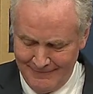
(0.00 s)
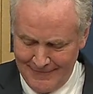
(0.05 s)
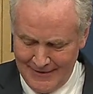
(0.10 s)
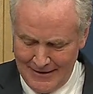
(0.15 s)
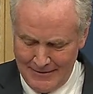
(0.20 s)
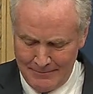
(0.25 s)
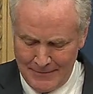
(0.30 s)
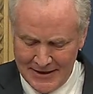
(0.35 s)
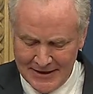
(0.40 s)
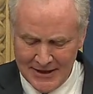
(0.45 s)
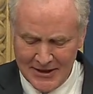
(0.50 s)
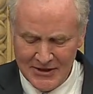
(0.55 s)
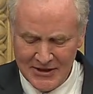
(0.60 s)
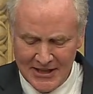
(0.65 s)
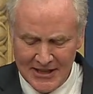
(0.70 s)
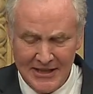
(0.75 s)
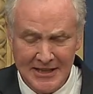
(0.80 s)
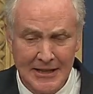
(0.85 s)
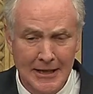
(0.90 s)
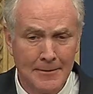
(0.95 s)
because he
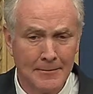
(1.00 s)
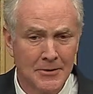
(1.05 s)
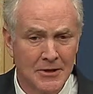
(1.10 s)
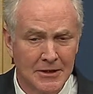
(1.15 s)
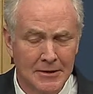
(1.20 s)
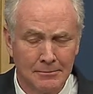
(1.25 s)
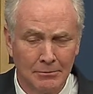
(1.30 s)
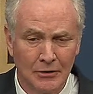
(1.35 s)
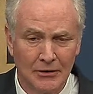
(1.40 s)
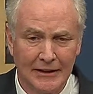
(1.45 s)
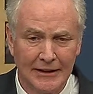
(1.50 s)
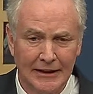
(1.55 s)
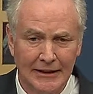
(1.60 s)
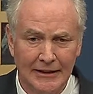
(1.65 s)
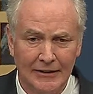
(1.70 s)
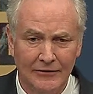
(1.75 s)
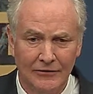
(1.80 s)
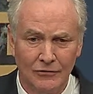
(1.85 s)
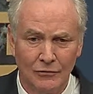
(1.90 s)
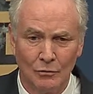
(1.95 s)
seems to
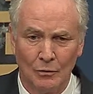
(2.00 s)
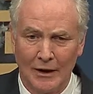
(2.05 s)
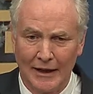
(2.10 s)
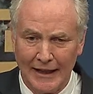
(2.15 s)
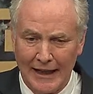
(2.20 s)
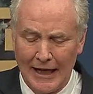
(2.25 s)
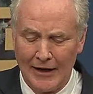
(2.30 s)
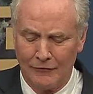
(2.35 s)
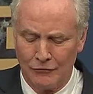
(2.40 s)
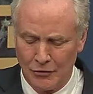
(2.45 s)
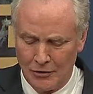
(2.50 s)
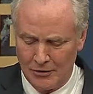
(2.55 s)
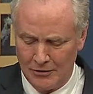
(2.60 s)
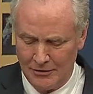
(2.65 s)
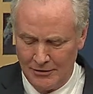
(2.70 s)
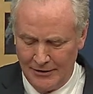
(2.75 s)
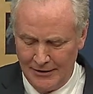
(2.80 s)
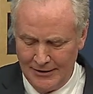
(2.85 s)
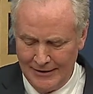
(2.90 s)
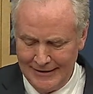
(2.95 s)
believe whatever
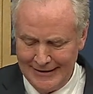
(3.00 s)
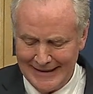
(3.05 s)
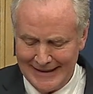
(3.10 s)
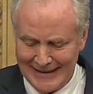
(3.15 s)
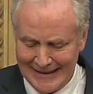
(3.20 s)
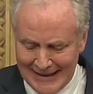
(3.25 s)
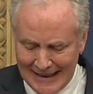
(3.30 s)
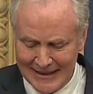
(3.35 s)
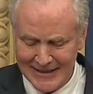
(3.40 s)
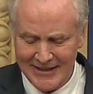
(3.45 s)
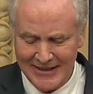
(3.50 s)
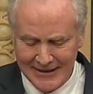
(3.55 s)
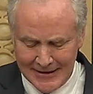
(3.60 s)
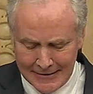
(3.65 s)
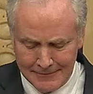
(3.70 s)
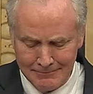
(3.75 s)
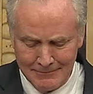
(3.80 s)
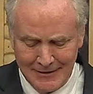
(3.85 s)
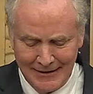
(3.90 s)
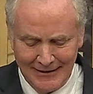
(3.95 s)
gets
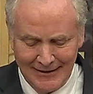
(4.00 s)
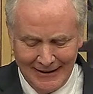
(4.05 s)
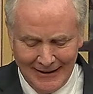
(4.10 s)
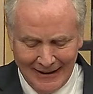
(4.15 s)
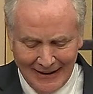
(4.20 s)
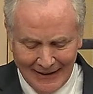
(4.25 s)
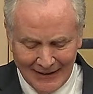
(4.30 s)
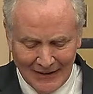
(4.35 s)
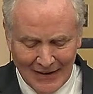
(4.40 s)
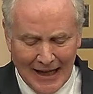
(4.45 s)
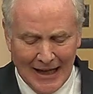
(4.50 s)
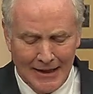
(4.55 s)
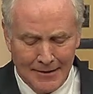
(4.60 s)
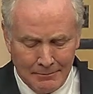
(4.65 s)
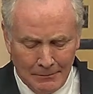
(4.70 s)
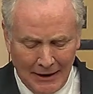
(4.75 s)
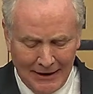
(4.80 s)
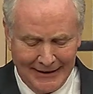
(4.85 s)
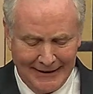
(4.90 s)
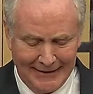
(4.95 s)
him a lot of
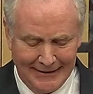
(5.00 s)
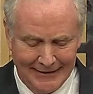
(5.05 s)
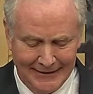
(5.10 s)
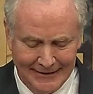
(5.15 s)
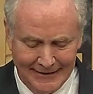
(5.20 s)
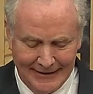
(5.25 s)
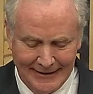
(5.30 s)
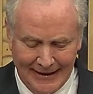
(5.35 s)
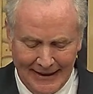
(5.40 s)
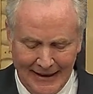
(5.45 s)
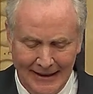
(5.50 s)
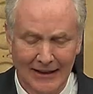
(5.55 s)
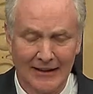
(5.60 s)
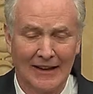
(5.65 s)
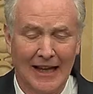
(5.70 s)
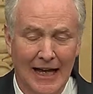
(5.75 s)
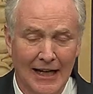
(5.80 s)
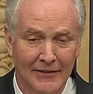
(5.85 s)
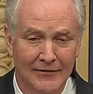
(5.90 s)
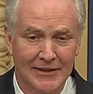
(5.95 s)
money and a
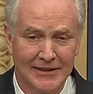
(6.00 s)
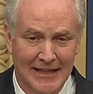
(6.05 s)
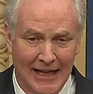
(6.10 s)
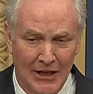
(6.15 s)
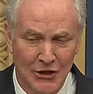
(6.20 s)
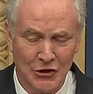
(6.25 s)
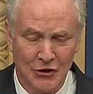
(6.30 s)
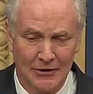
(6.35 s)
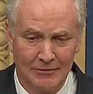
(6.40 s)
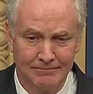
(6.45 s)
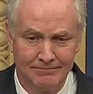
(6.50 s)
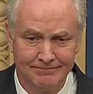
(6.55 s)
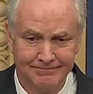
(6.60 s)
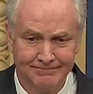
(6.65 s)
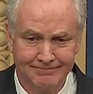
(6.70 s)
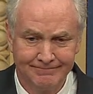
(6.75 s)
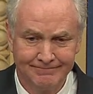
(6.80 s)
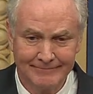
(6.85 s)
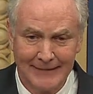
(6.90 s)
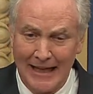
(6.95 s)
lot of attention.
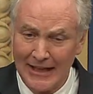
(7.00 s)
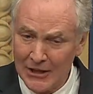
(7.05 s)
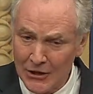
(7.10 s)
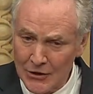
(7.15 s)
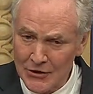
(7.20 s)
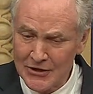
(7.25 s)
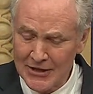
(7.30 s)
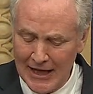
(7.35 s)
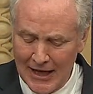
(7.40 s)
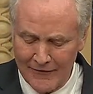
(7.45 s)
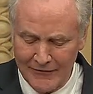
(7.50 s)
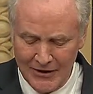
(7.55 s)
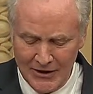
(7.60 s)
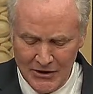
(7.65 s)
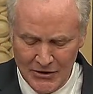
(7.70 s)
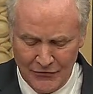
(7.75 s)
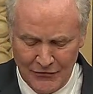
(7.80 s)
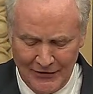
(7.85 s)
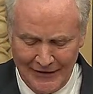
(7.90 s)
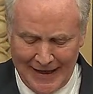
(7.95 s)
And here's the evidence
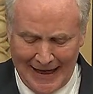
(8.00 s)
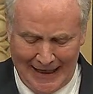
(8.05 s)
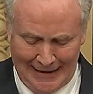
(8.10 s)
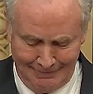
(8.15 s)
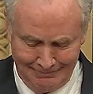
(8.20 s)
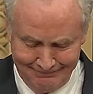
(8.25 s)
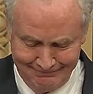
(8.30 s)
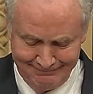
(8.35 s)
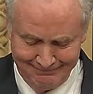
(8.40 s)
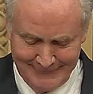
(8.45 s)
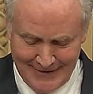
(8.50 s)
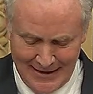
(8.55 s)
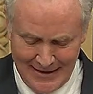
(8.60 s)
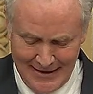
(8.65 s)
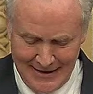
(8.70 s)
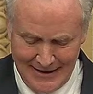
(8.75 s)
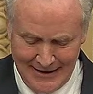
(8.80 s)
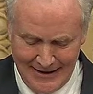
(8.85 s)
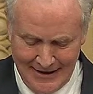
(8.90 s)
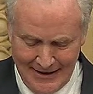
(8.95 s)
for that.
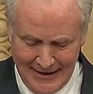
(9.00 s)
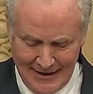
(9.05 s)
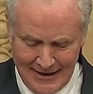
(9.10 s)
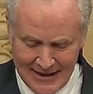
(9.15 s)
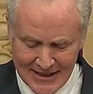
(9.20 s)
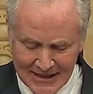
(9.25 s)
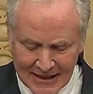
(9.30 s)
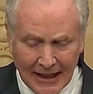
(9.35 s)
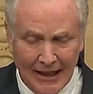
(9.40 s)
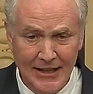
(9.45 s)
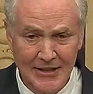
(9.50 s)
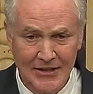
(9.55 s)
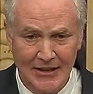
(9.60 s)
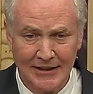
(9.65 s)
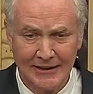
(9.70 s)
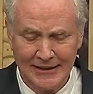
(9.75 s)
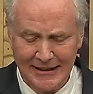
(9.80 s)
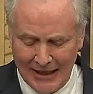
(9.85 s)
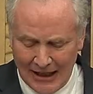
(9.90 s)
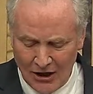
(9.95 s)
His
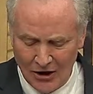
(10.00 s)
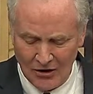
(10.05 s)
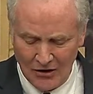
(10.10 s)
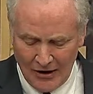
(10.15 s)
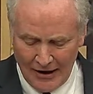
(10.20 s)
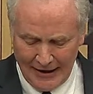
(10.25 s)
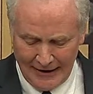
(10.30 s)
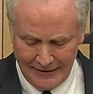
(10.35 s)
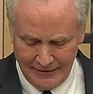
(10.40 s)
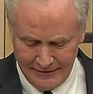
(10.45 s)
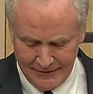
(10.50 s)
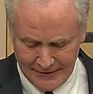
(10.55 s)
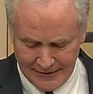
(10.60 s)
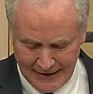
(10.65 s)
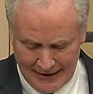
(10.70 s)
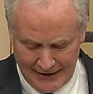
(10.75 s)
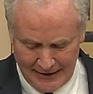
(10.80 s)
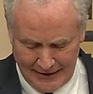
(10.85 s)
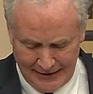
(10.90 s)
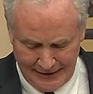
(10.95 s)
cousin, Caroline
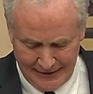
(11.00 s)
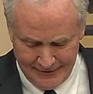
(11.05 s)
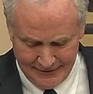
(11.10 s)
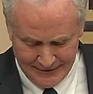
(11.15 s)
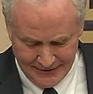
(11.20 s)
Kennedy,